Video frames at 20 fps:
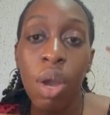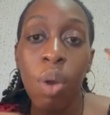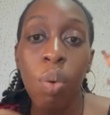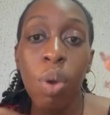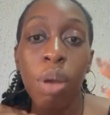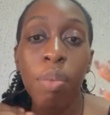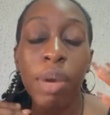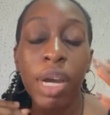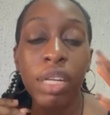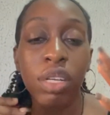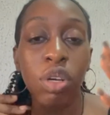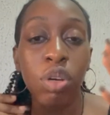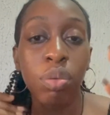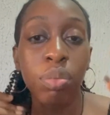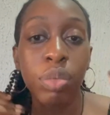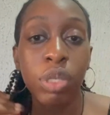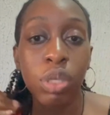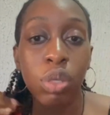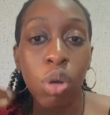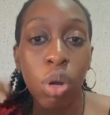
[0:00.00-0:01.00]
whereby there will
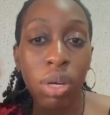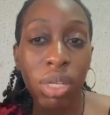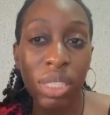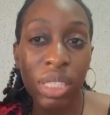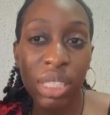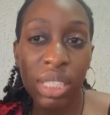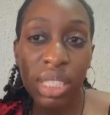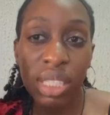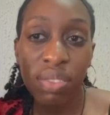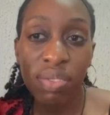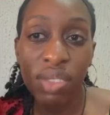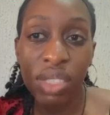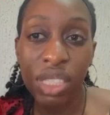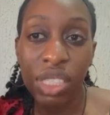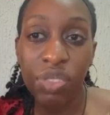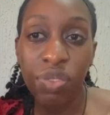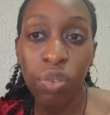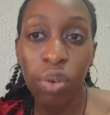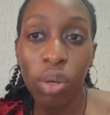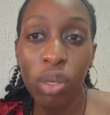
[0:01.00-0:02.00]
be cognitive
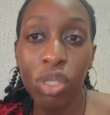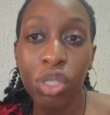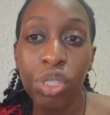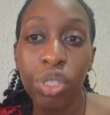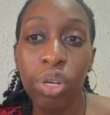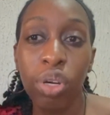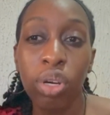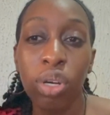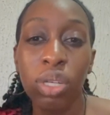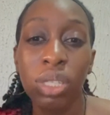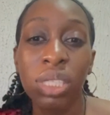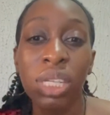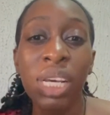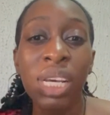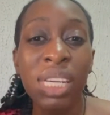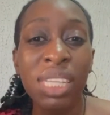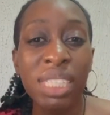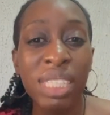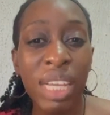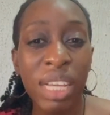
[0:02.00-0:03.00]
dysfunction,
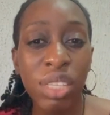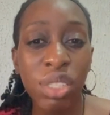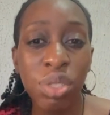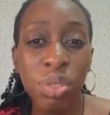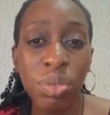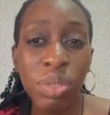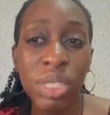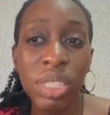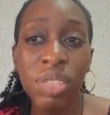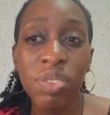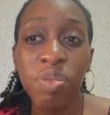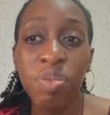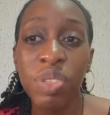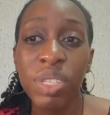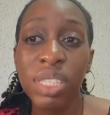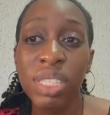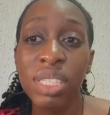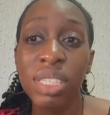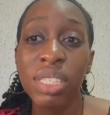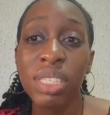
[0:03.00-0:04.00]
sensory
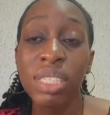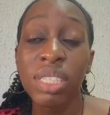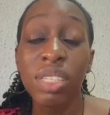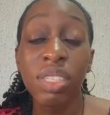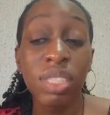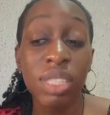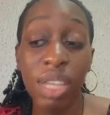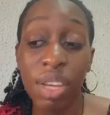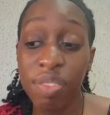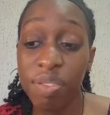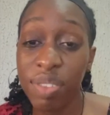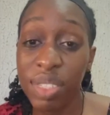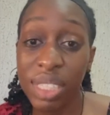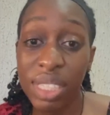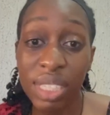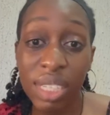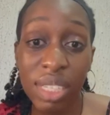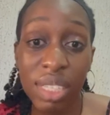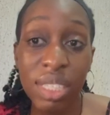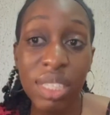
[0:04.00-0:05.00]

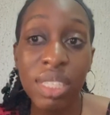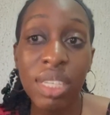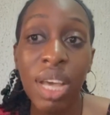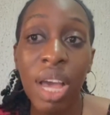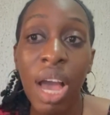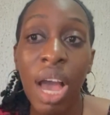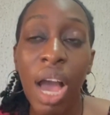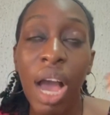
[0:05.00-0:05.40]
deficits,